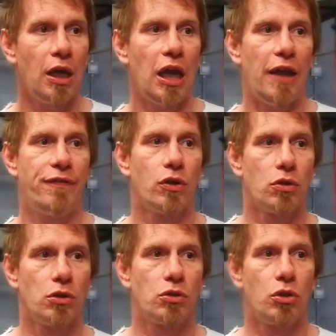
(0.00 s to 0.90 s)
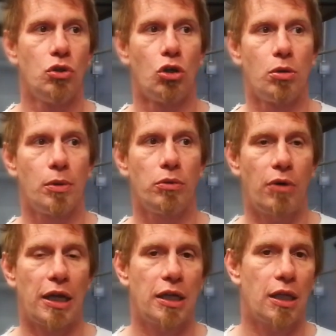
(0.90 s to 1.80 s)
If you're under a normal,
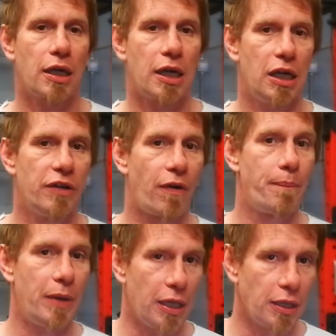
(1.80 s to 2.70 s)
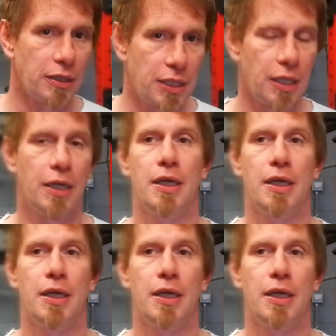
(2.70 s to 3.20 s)
regular kind of a build,